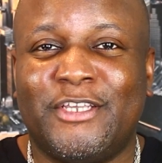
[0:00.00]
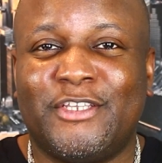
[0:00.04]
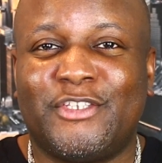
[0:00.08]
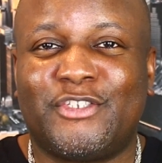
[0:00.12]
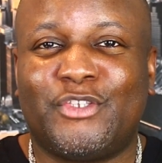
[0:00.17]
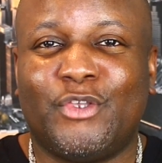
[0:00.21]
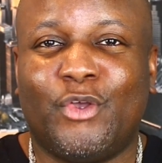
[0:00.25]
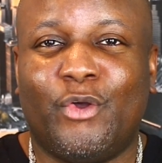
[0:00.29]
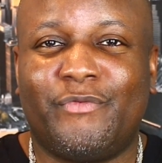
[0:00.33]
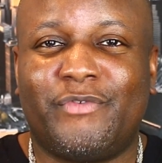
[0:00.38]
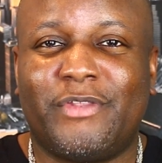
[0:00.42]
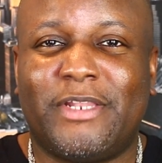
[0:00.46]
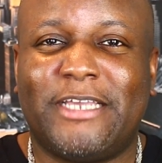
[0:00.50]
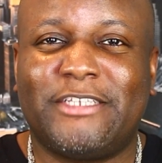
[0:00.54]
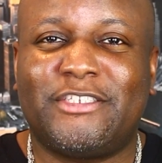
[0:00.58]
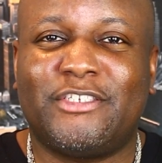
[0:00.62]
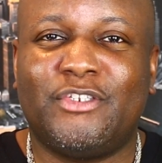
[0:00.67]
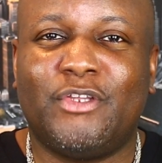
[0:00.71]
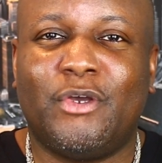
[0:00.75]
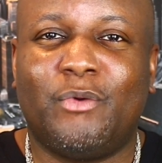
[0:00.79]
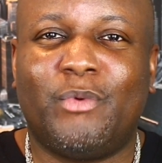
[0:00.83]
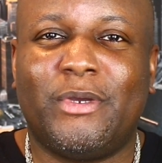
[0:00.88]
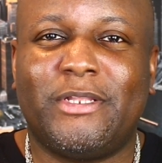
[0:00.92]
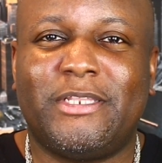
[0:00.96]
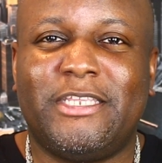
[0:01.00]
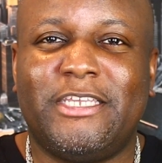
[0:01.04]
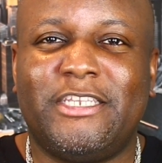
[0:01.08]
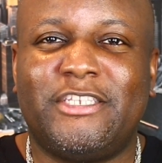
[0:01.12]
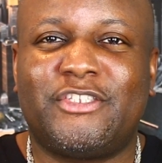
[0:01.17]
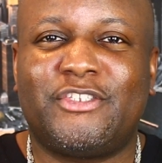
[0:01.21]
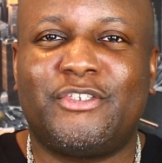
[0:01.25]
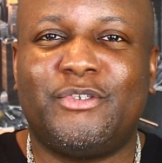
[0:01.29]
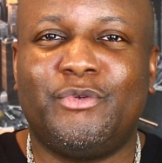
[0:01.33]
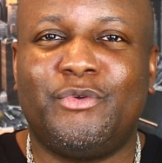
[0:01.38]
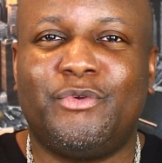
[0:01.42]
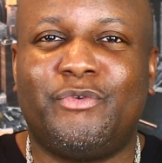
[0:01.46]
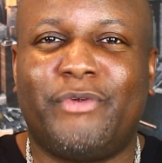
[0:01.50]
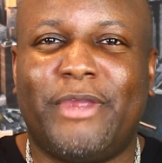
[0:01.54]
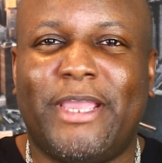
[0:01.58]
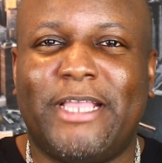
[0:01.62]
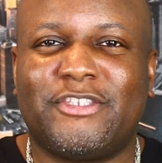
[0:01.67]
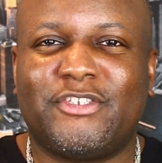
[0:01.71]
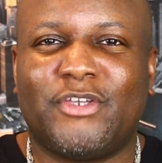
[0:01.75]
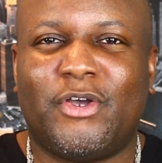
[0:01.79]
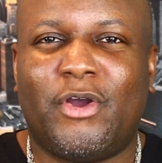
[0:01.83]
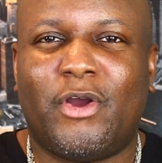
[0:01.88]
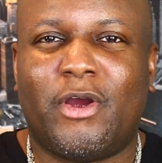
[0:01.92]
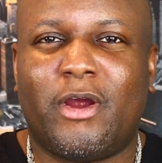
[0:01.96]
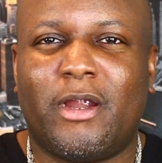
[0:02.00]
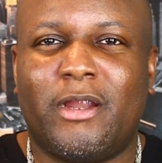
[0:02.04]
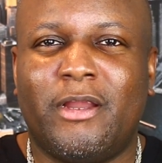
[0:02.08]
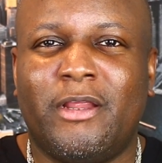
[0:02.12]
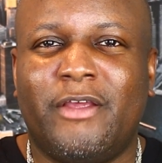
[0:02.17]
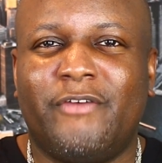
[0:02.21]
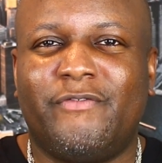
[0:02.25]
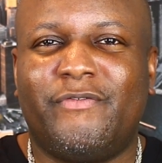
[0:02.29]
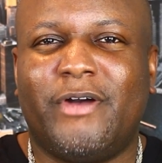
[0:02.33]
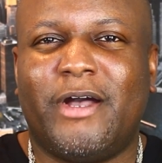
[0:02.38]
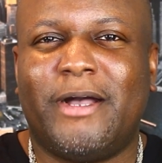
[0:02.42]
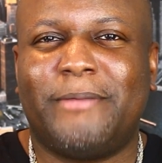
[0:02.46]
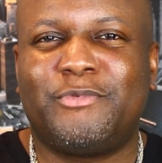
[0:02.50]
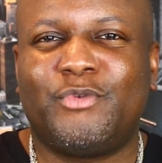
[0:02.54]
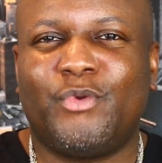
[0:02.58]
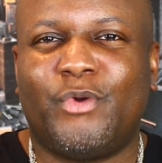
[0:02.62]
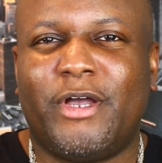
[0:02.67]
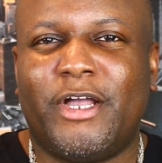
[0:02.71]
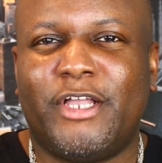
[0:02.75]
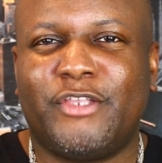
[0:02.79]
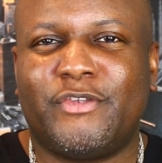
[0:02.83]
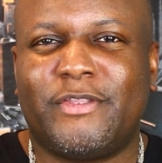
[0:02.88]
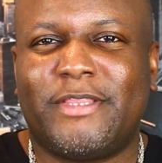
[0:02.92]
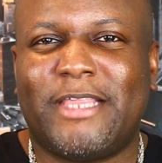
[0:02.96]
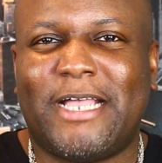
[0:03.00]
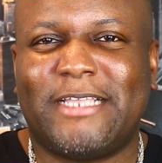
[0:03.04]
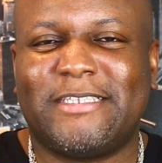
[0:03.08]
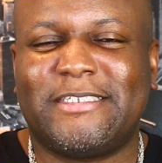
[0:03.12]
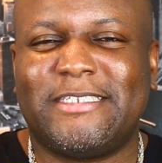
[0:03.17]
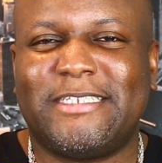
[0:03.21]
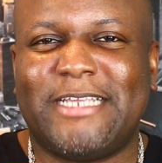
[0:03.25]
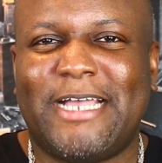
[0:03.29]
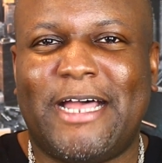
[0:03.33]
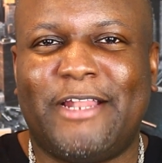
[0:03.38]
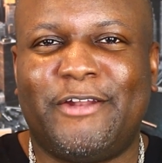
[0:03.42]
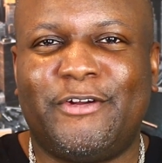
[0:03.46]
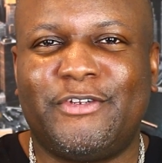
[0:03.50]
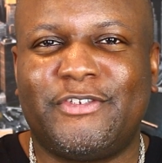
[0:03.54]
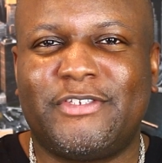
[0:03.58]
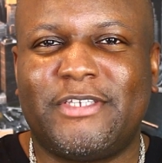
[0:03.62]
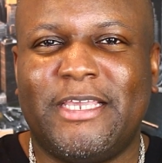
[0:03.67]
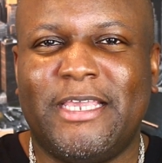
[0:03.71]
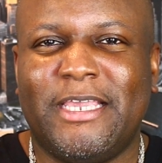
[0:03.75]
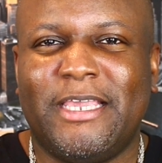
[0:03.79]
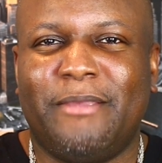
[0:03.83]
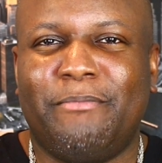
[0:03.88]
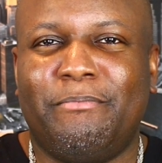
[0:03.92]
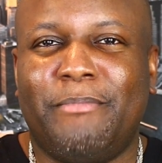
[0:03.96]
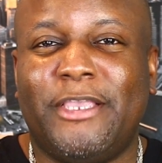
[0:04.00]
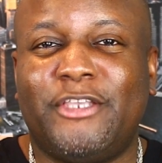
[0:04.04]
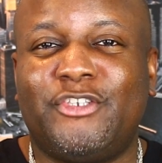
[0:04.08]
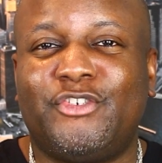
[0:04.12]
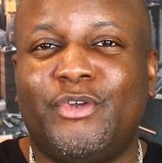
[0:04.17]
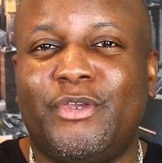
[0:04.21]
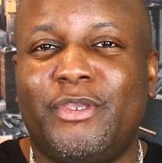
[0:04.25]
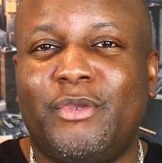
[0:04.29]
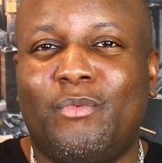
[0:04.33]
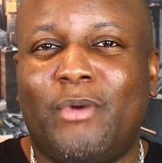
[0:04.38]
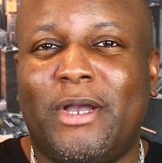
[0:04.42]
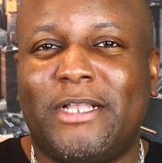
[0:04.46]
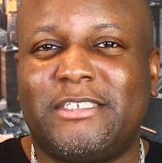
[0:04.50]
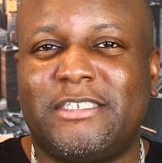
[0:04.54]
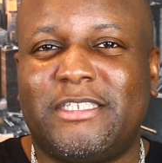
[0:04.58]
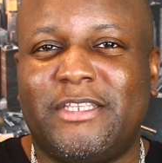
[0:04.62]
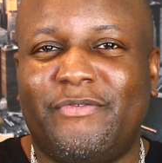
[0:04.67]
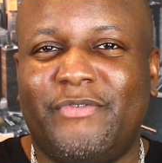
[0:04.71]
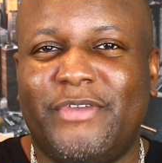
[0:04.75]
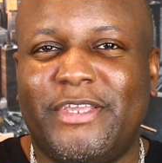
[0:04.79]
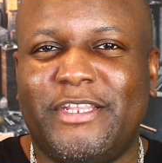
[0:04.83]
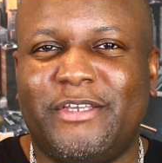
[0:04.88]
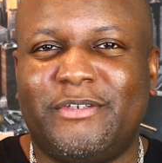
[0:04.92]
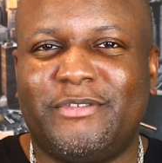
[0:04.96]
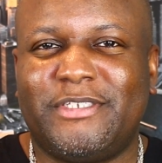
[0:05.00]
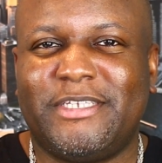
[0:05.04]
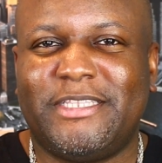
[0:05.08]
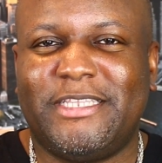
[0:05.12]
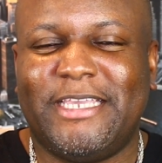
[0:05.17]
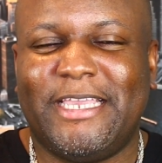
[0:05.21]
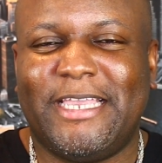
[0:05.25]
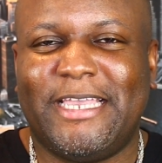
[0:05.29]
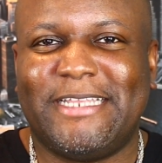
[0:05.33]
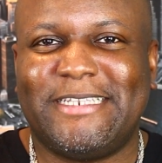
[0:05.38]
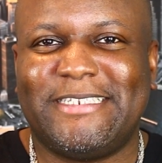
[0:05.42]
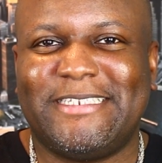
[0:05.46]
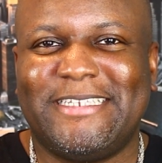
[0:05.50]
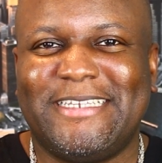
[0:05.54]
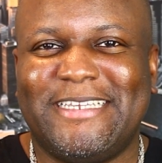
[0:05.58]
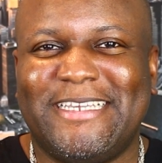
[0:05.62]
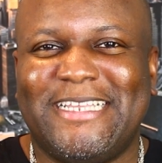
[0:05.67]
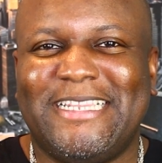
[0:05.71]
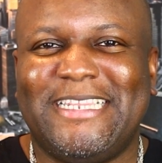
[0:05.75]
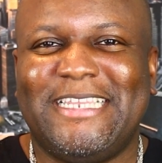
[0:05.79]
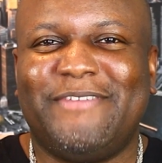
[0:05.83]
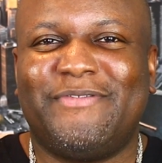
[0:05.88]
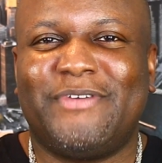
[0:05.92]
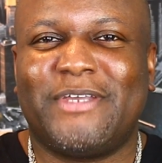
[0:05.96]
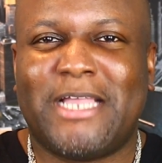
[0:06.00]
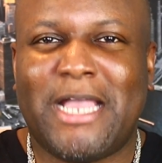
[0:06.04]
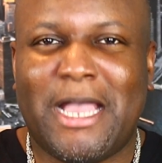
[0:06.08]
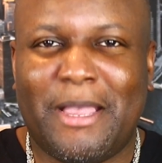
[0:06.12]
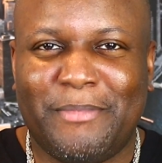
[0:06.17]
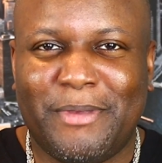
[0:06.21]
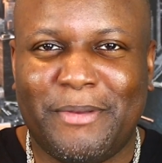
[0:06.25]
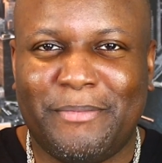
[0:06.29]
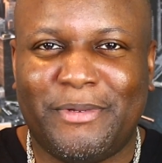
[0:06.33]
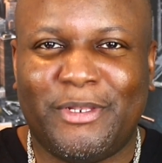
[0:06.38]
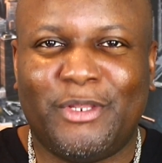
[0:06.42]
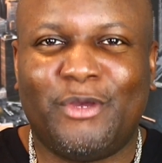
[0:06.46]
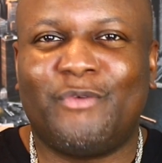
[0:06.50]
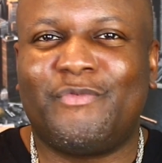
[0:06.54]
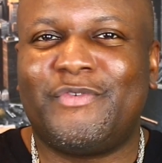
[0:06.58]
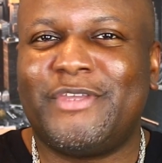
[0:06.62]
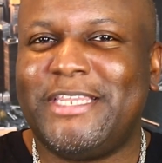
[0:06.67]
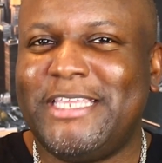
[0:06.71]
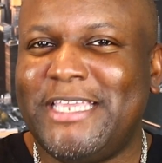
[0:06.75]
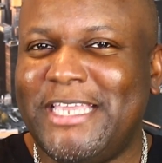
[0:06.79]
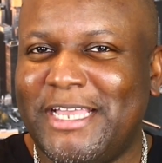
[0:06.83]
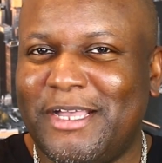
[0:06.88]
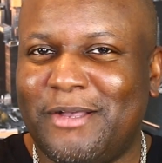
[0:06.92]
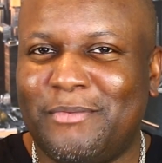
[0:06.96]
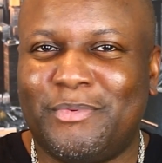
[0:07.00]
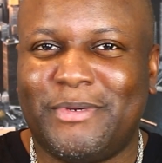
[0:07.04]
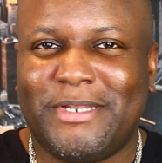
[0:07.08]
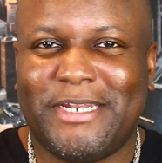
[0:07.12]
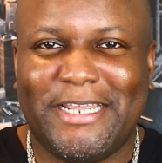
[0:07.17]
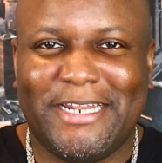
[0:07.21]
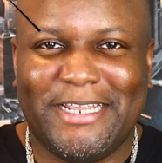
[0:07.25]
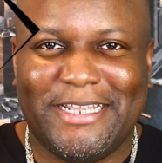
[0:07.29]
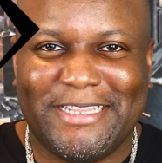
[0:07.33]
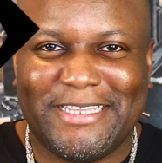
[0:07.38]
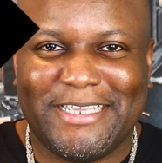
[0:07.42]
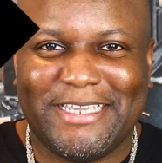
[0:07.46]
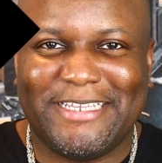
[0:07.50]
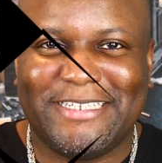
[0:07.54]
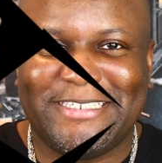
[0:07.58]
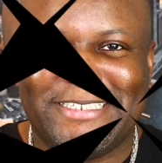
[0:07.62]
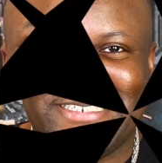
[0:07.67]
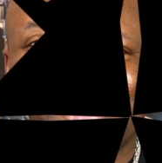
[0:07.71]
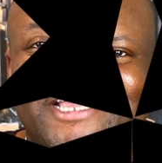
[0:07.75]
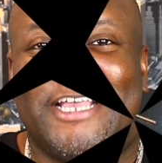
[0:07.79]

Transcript: So if you'd like to know what these two grants are for up to one hundred thousand dollars, make sure you watch the video to the end. Leave a comment below if you need help with anything.